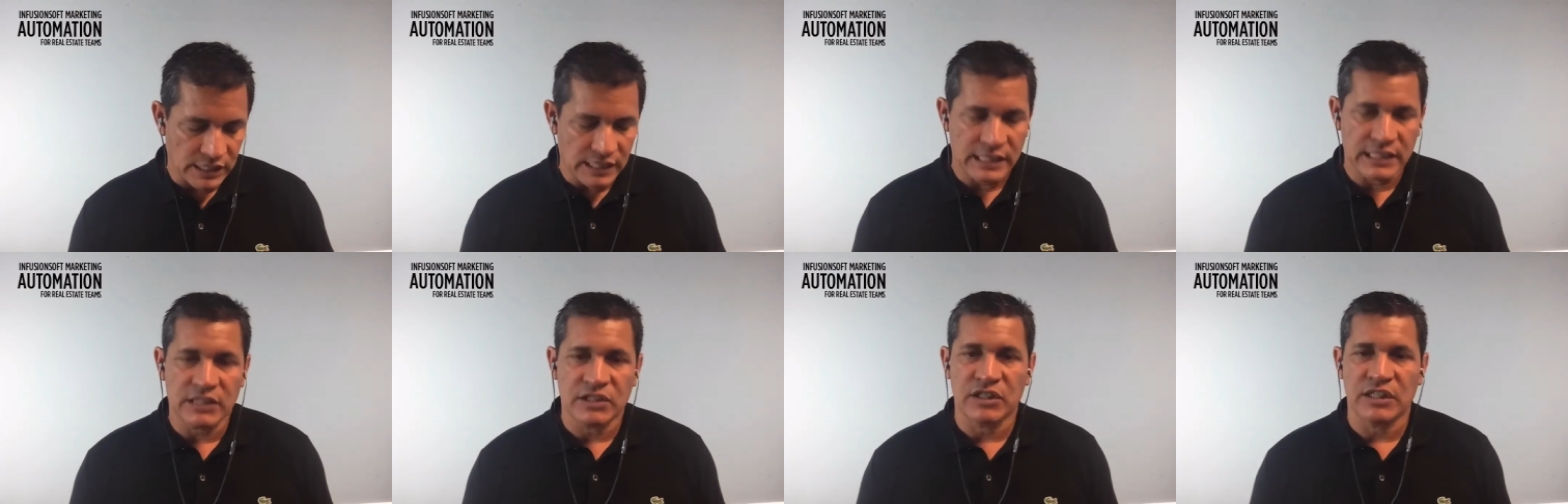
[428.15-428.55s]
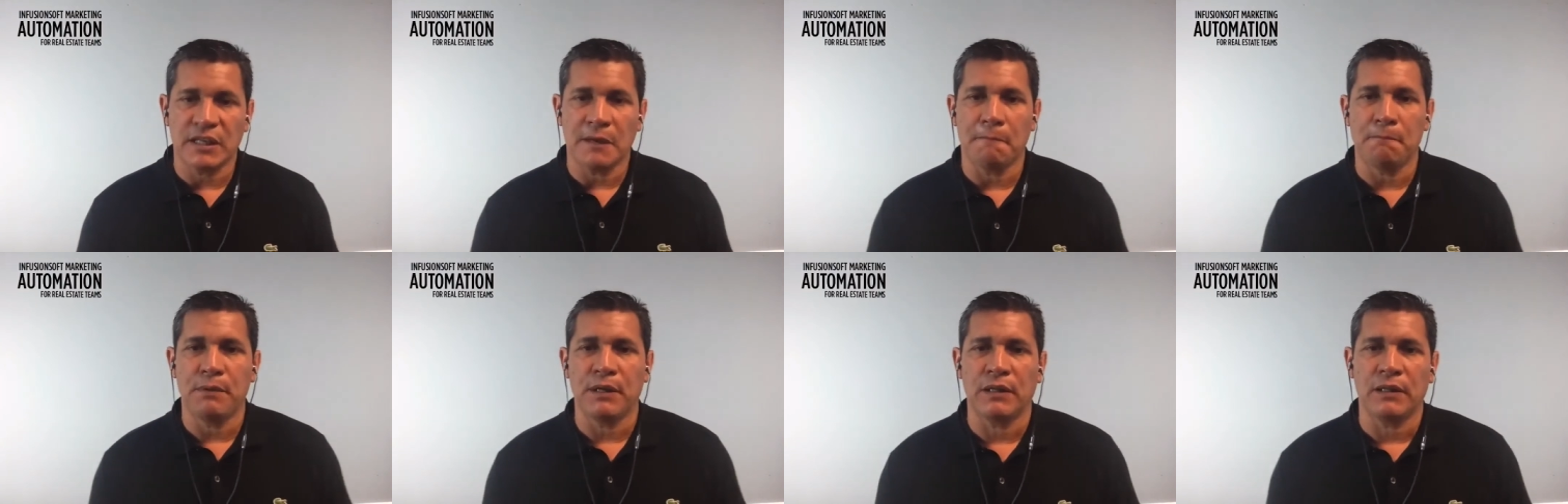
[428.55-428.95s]
is the
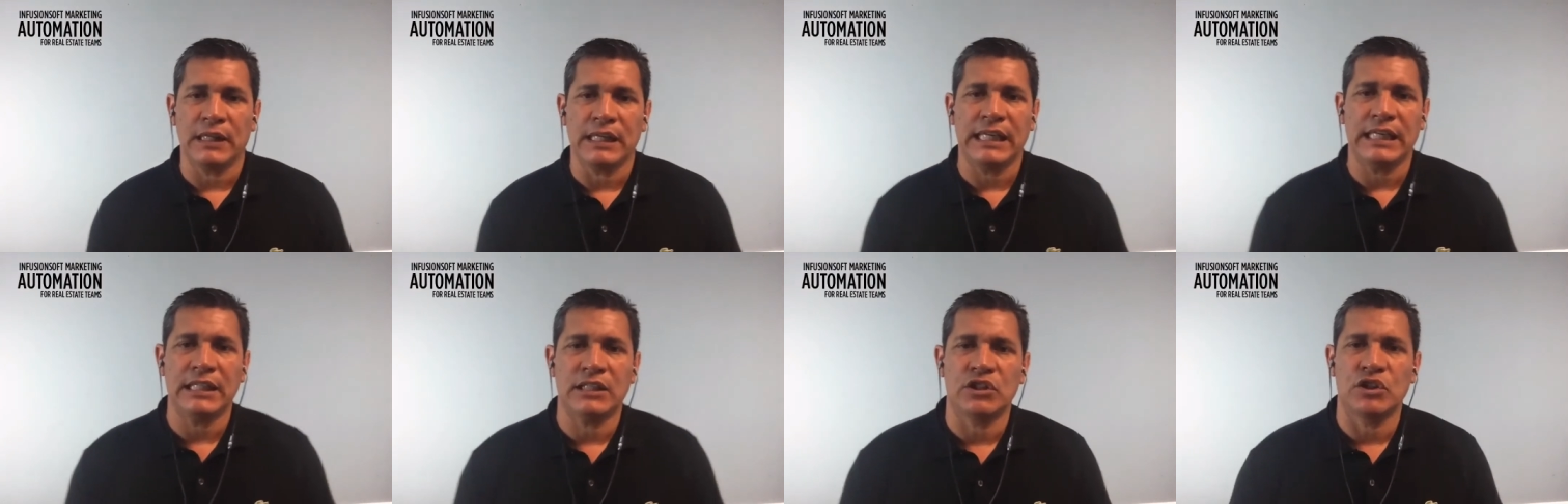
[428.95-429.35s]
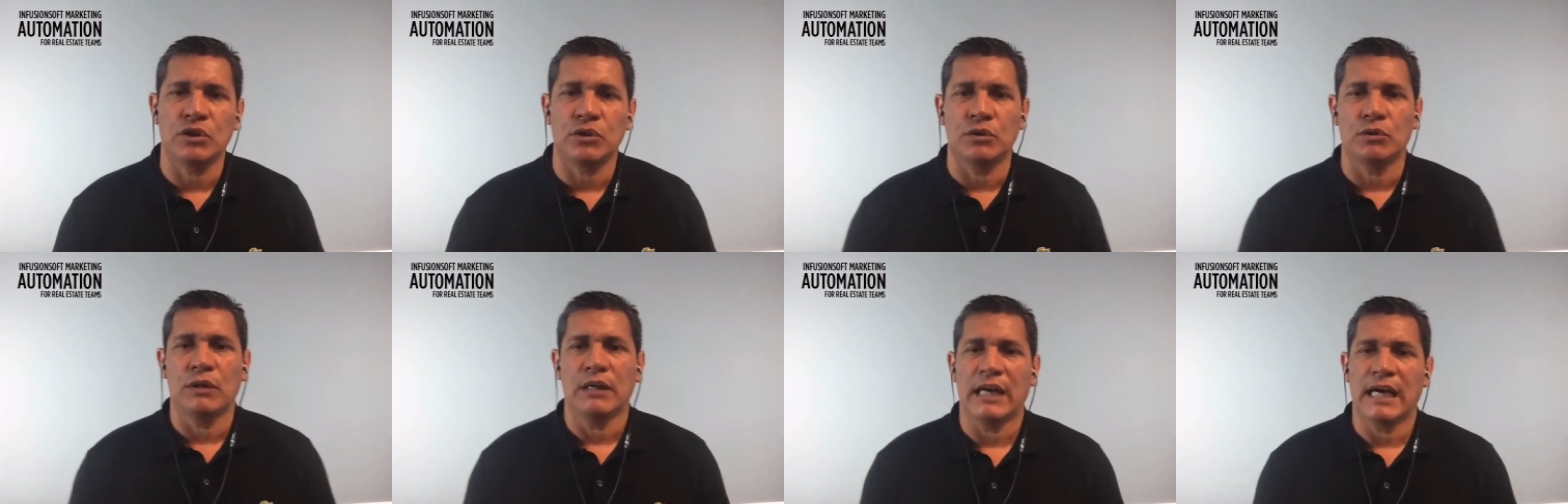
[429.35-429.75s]
ability
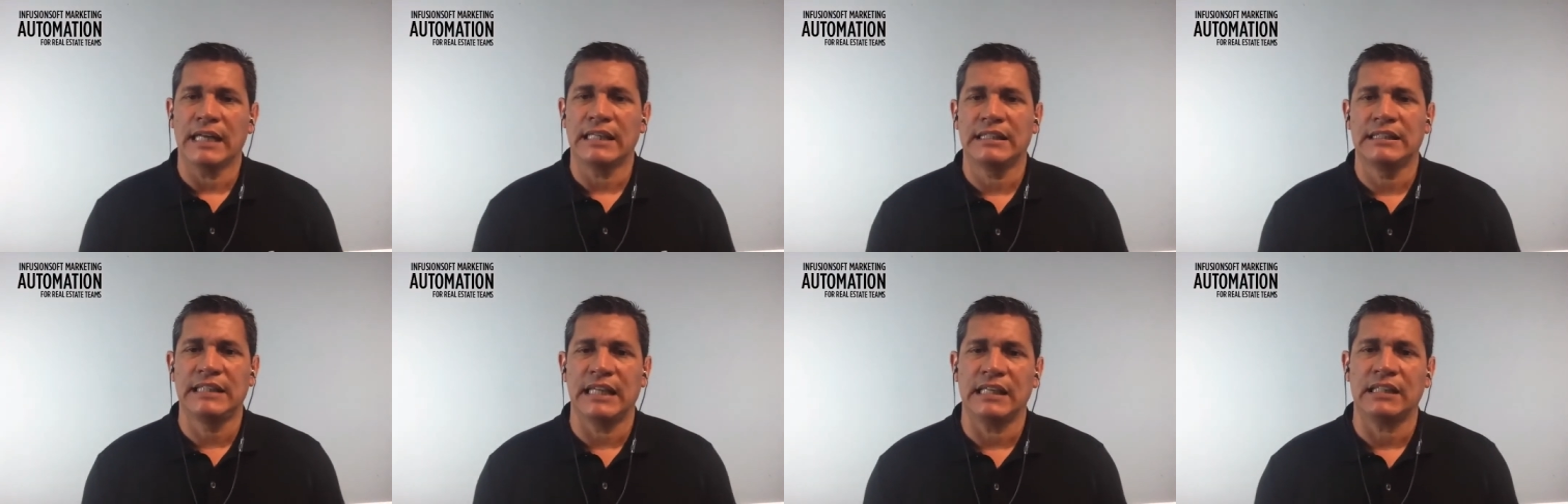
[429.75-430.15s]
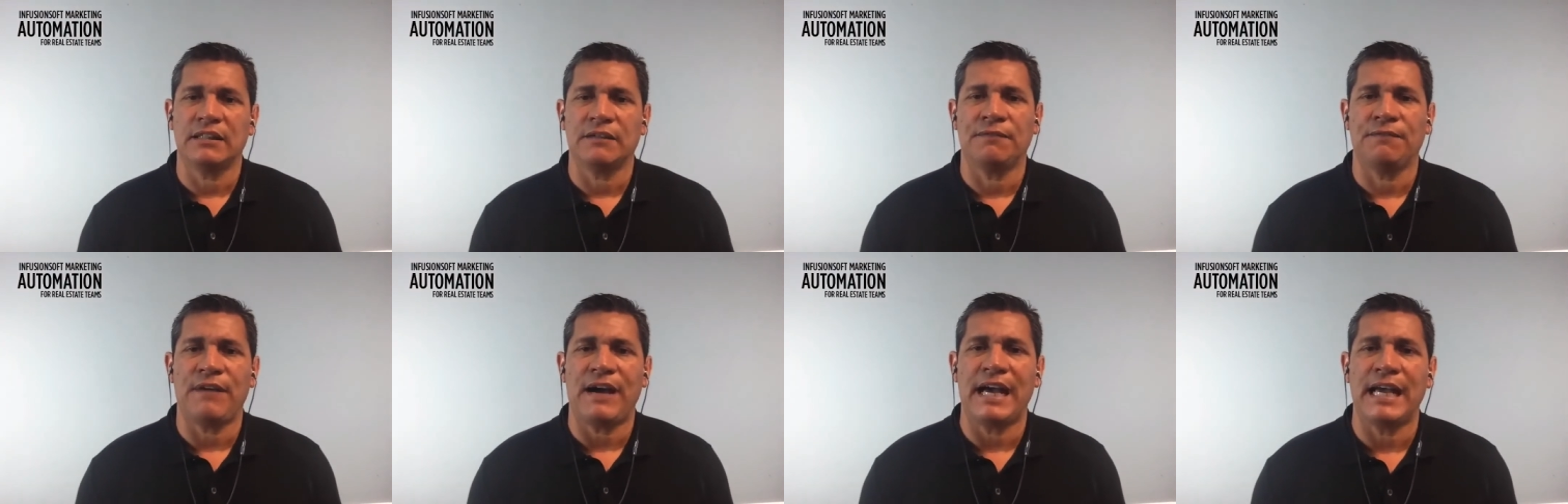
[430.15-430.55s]
to
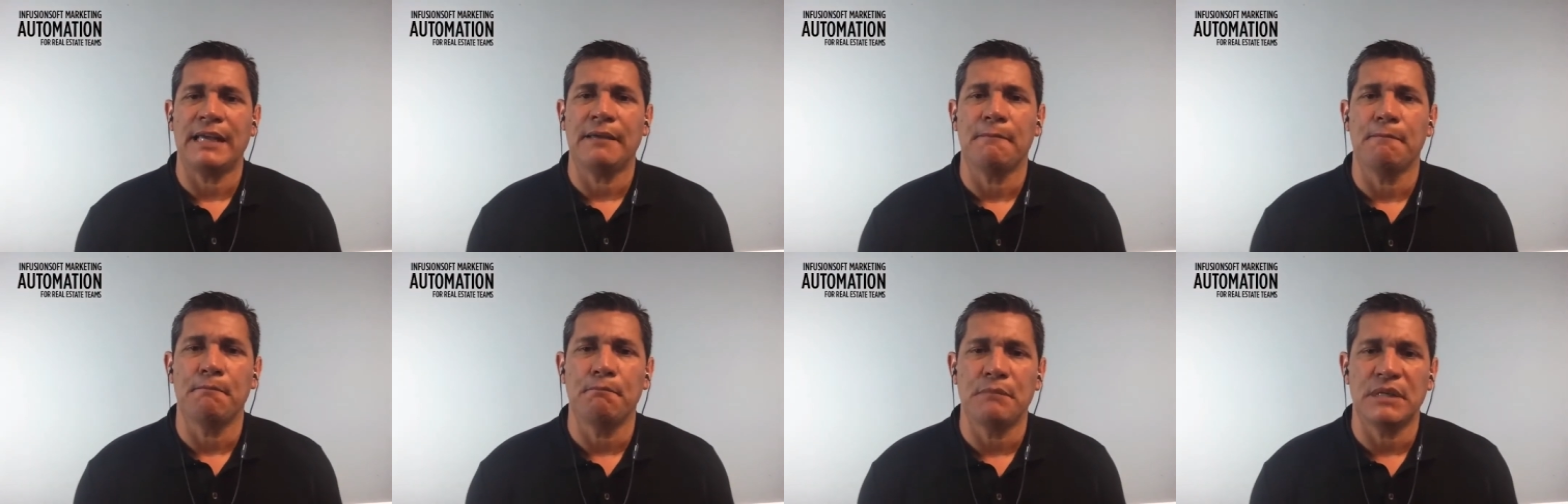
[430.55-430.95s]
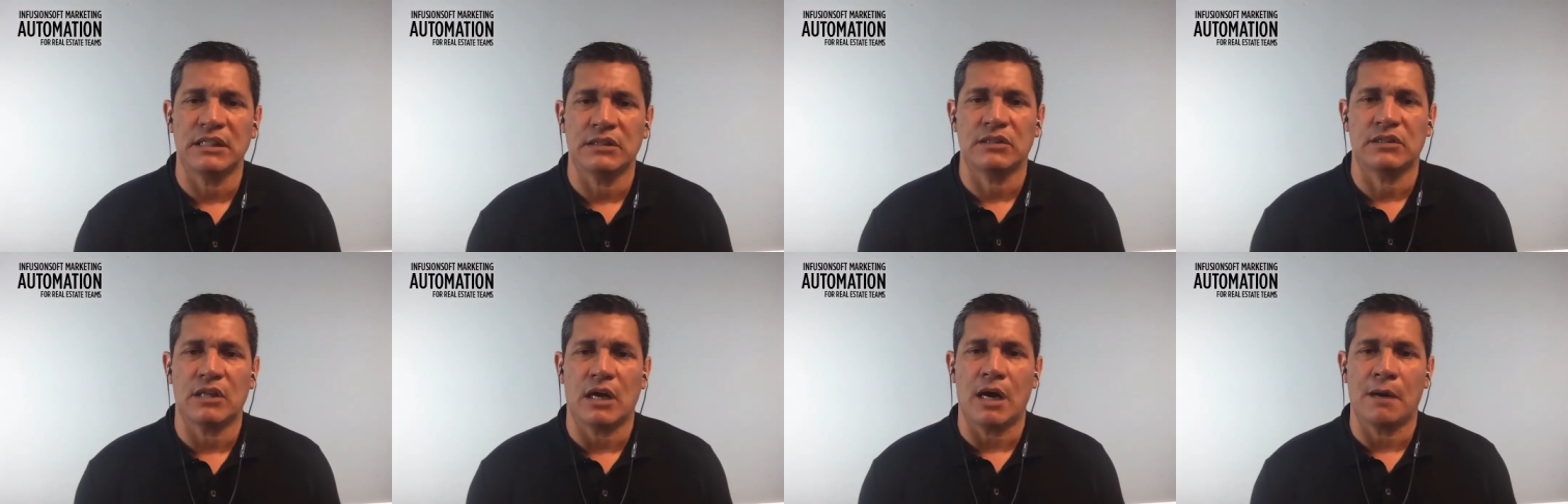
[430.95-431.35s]
identify
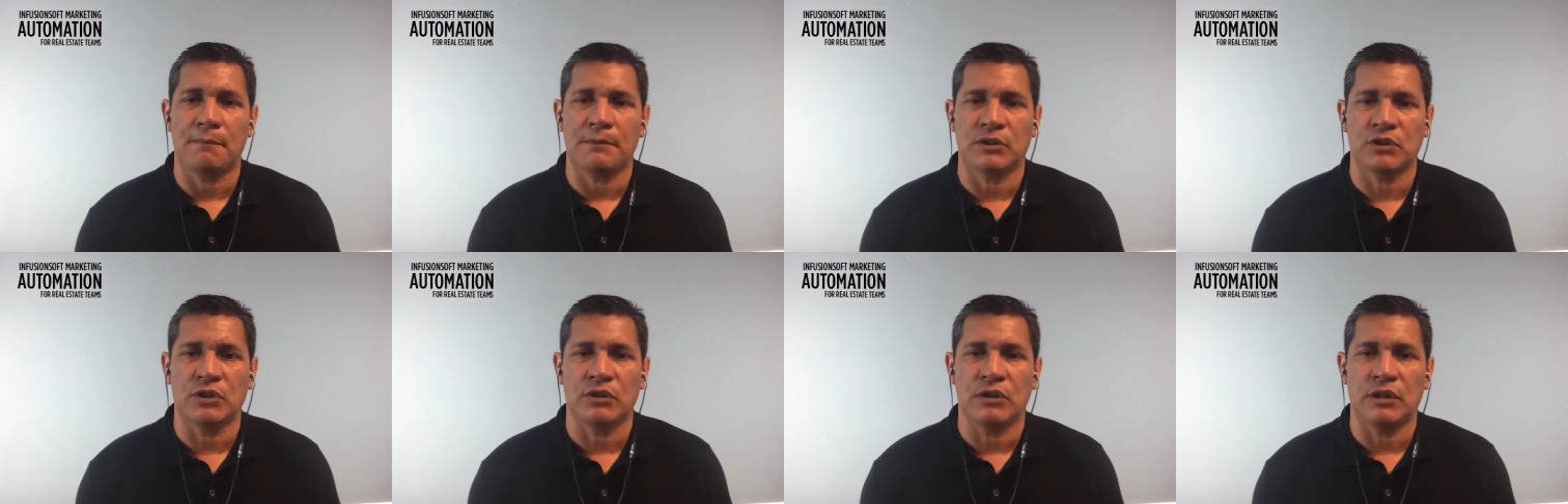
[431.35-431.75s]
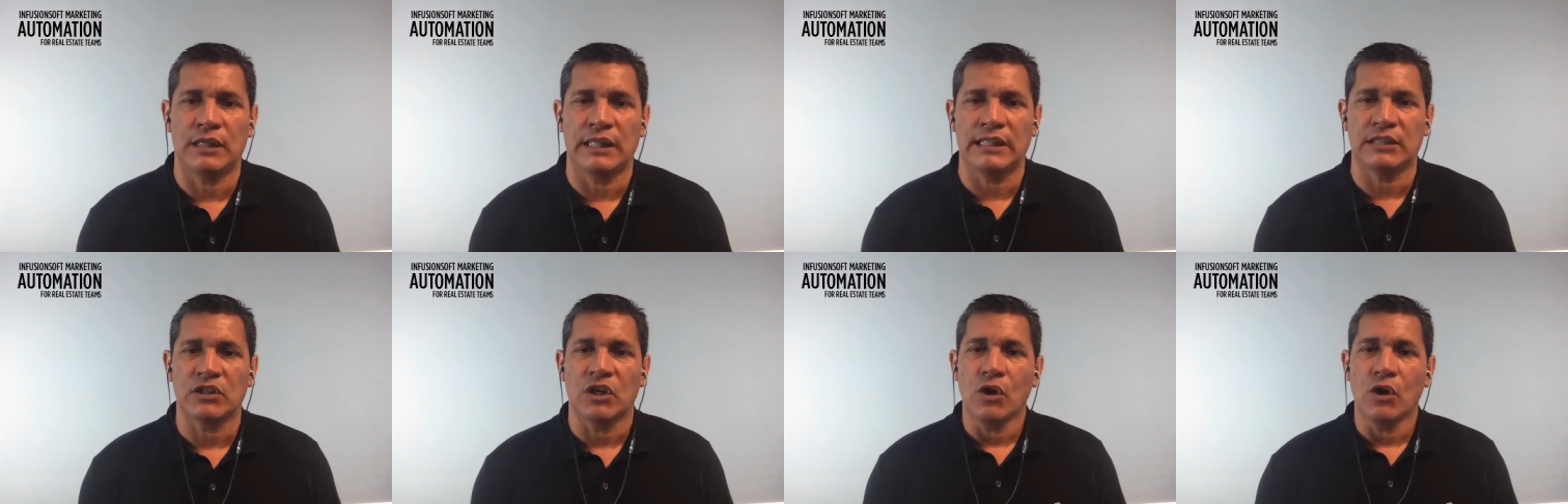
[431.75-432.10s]
missed opportunities